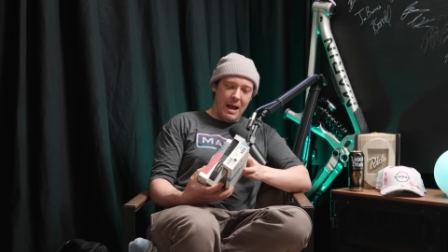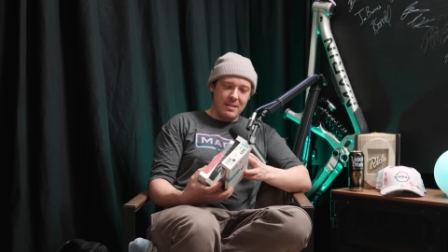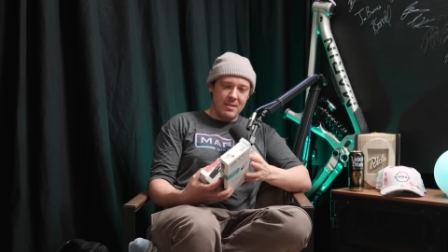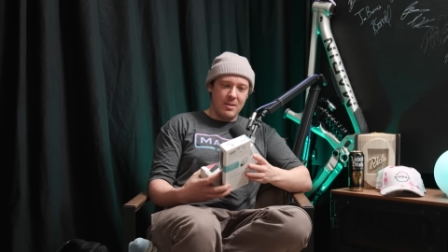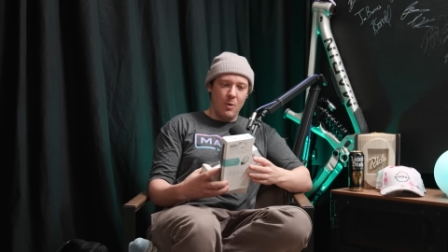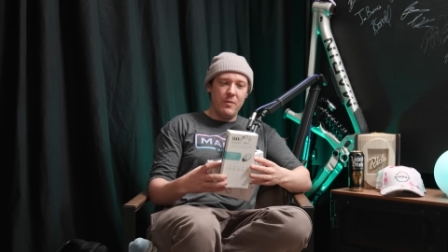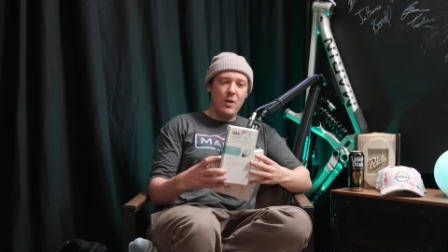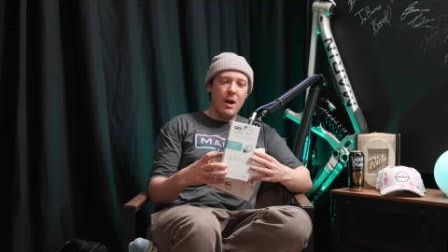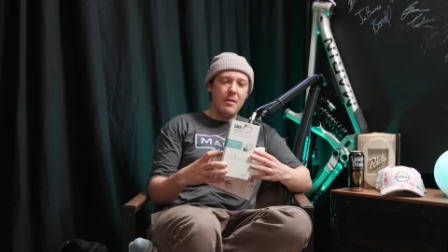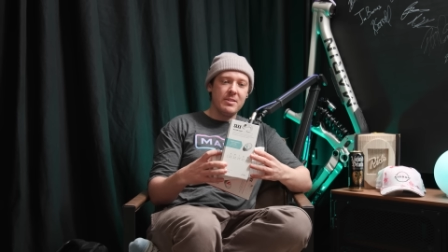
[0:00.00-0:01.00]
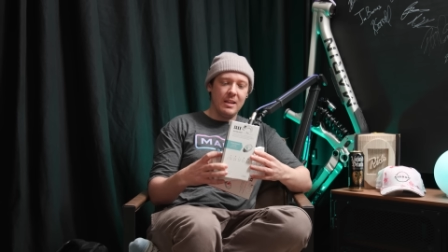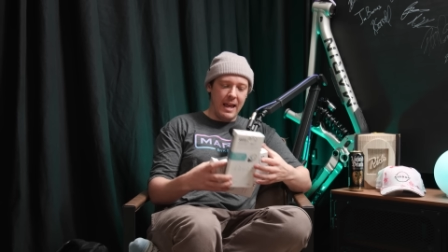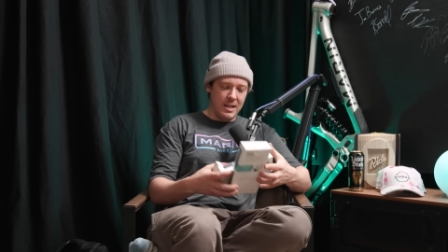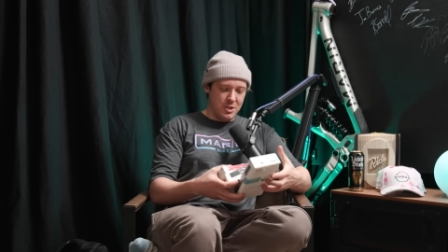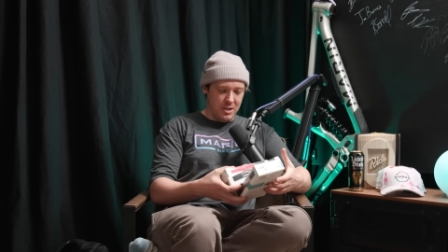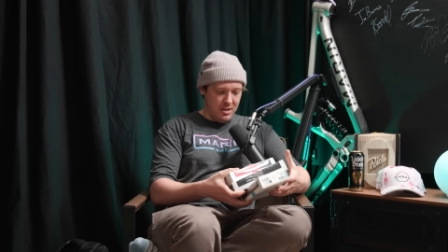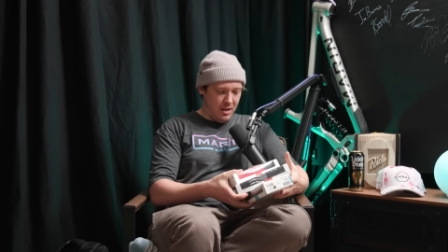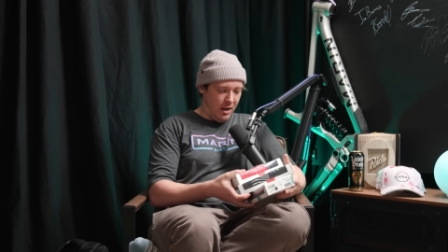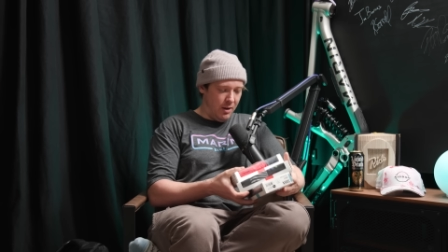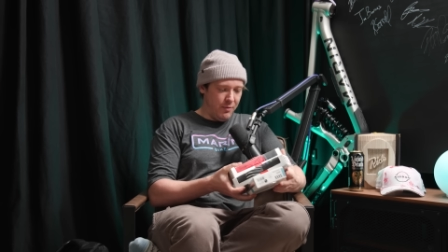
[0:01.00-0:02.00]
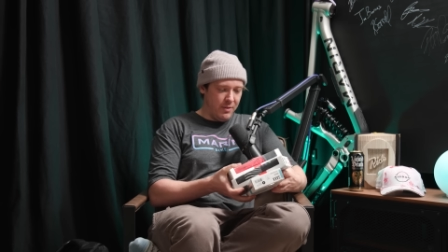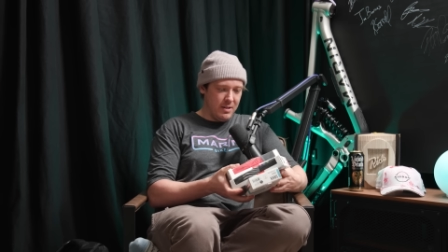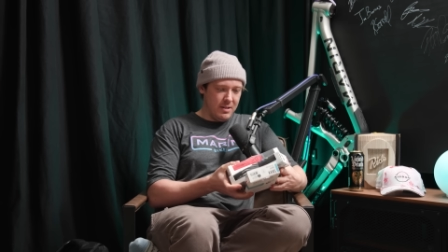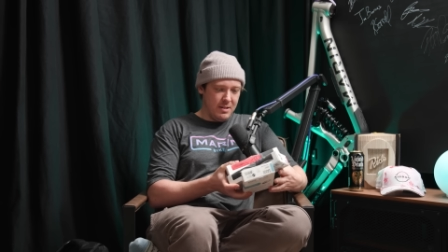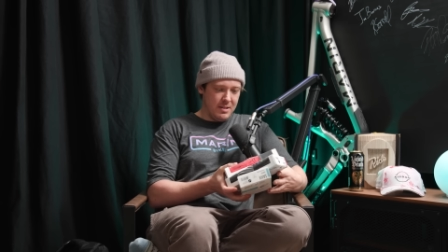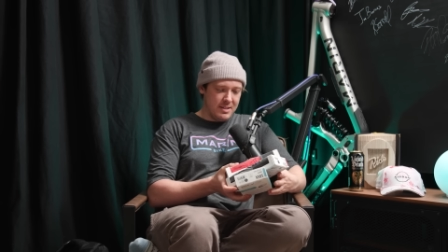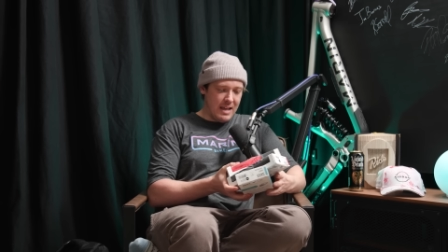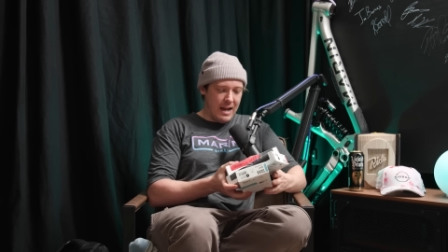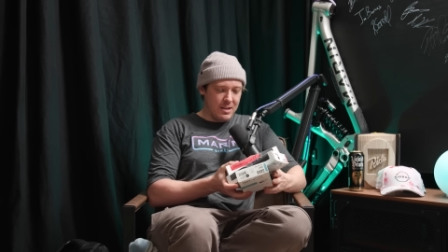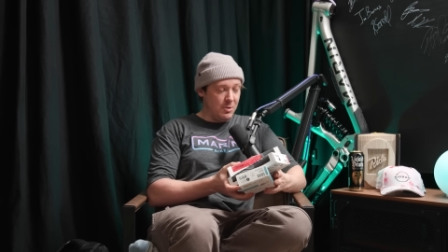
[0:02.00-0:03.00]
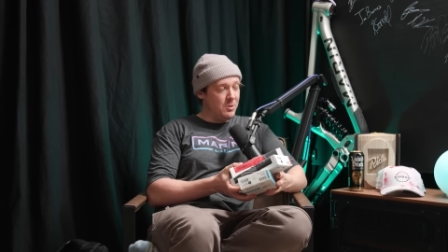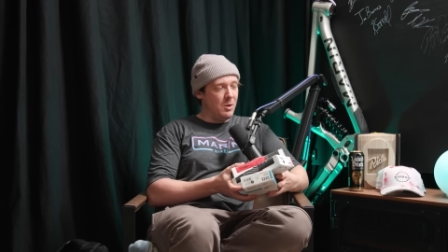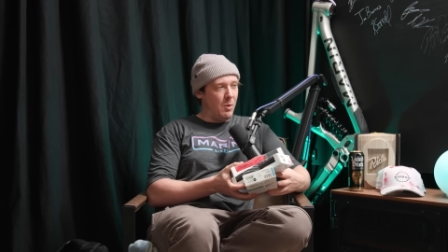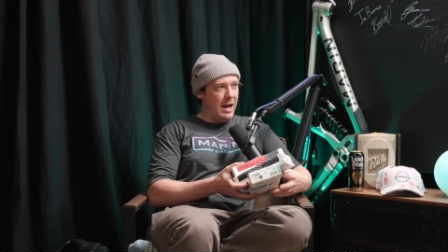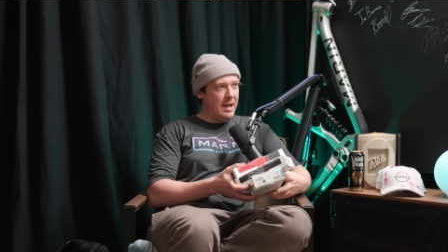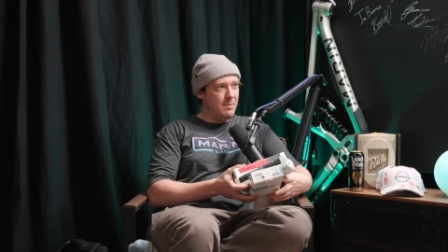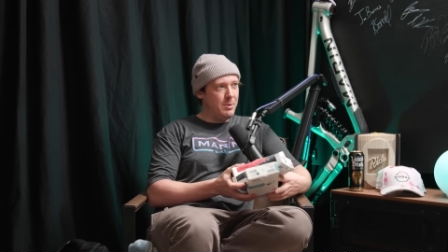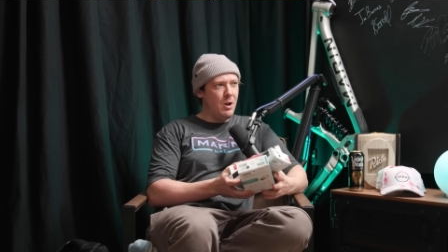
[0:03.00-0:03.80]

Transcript: pants. So we've got a selection of Saxe underwear, but